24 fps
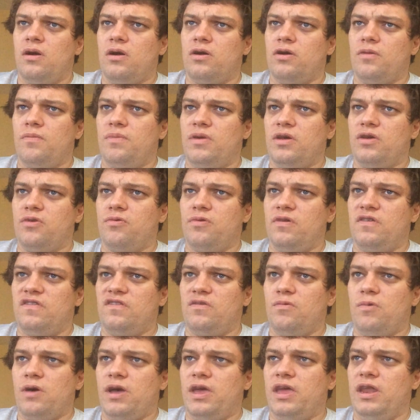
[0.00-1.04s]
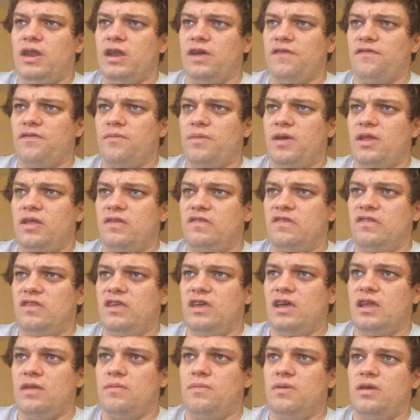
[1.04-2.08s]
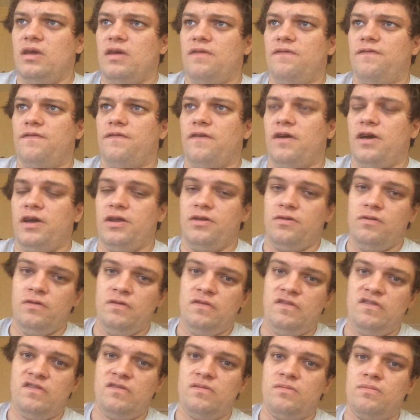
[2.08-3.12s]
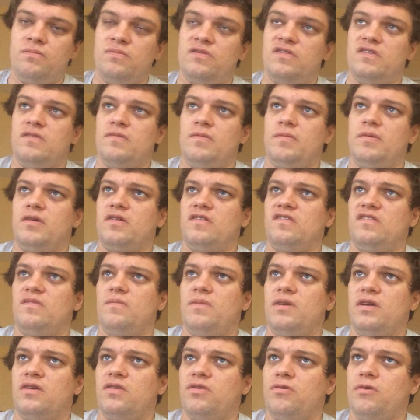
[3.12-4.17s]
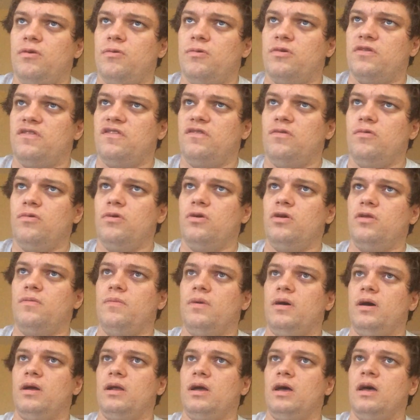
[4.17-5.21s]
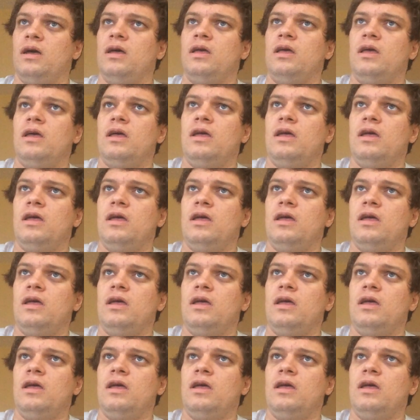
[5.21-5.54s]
are a big reason why he never made it to the NBA Finals, simply because the big three were too good. But uh,